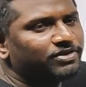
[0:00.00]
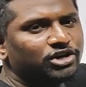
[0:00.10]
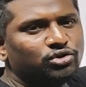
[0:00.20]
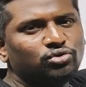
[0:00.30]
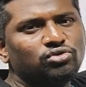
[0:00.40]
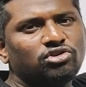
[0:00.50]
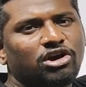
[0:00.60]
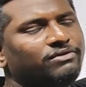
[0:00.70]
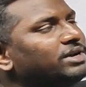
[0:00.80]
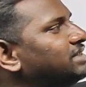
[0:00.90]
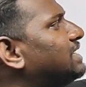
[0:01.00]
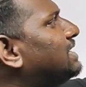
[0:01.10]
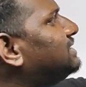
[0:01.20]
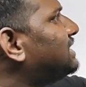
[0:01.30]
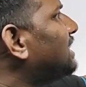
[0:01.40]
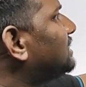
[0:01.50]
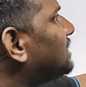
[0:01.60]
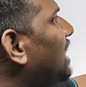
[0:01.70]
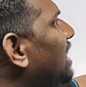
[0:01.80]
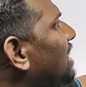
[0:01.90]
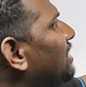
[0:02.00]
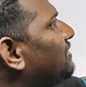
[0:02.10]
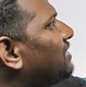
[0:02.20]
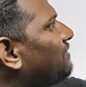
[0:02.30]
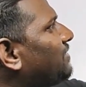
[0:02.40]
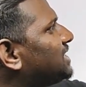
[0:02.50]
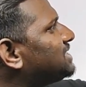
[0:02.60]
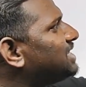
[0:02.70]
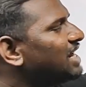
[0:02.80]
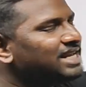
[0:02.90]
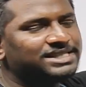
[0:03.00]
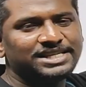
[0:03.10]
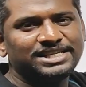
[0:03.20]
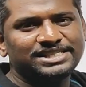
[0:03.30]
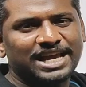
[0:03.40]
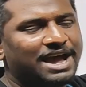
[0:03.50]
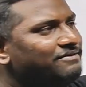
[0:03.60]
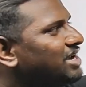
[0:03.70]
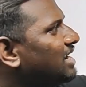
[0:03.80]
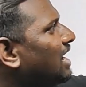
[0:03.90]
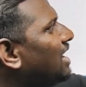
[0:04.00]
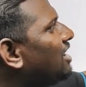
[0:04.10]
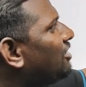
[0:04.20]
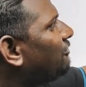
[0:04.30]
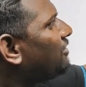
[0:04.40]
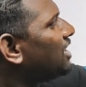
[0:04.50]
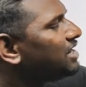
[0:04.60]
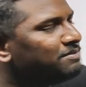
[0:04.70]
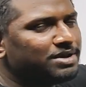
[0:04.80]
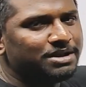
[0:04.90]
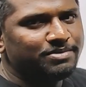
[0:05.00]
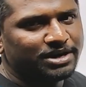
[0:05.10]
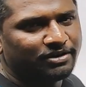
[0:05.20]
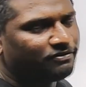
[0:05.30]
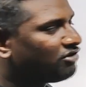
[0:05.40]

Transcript: of two convex lenses. If the first lens is having a 40 millimeter